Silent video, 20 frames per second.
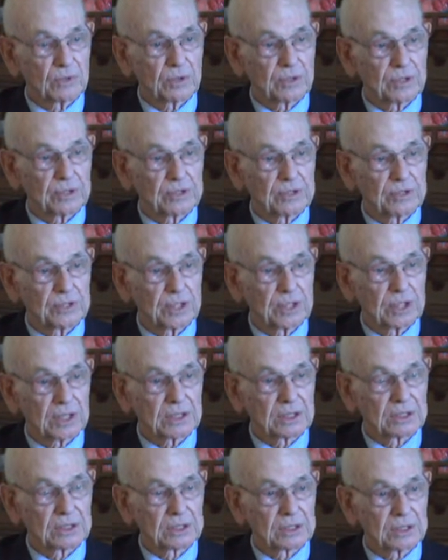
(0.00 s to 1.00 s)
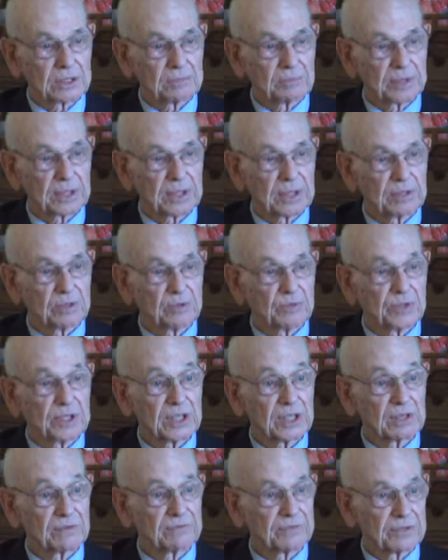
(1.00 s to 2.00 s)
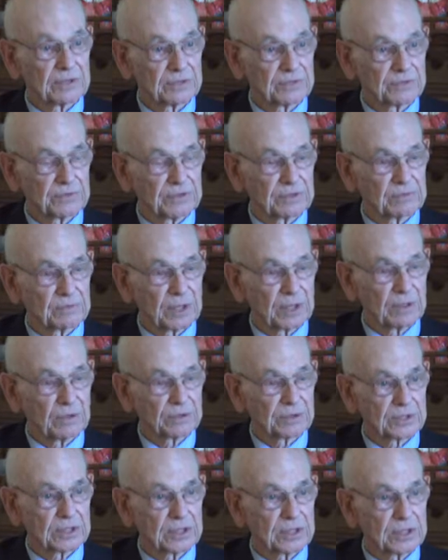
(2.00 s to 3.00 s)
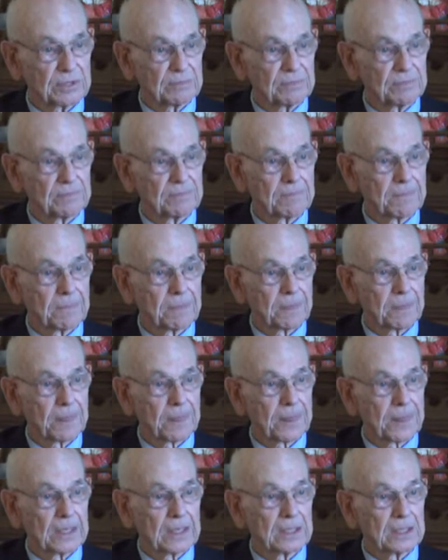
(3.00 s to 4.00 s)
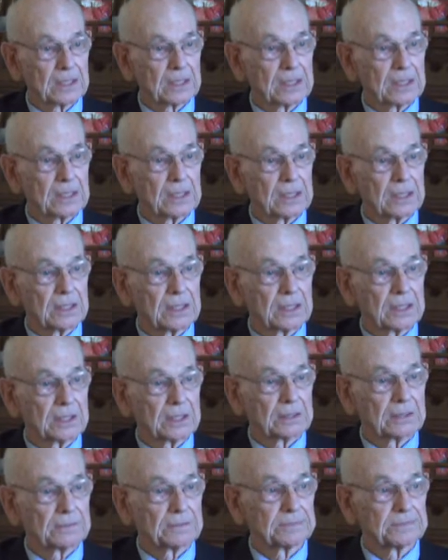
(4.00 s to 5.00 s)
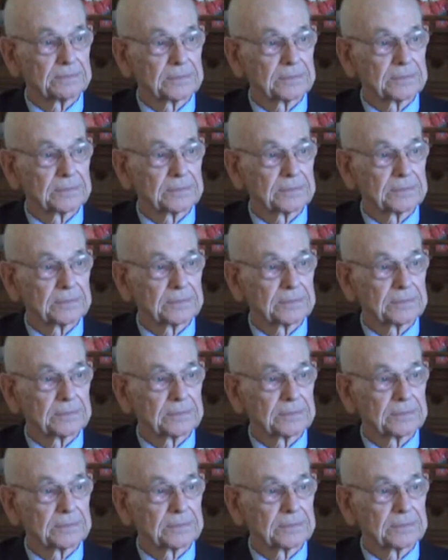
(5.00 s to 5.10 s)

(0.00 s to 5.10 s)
'46 and played on their first football team. And